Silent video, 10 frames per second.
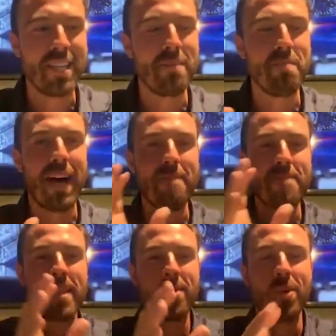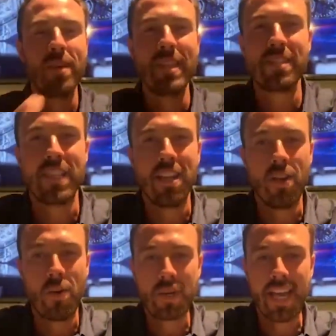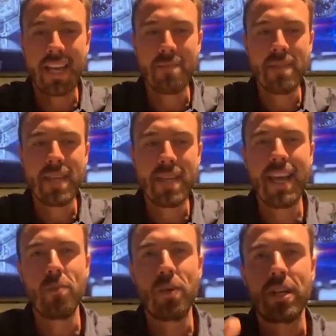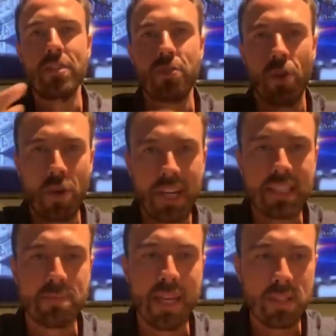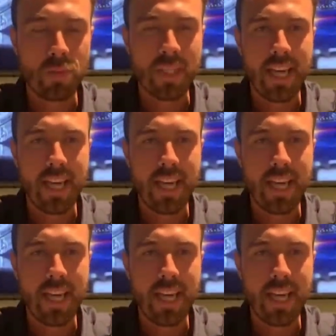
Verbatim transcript: But we're in this for the long game, and we're controlling it as best we can. He wouldn't have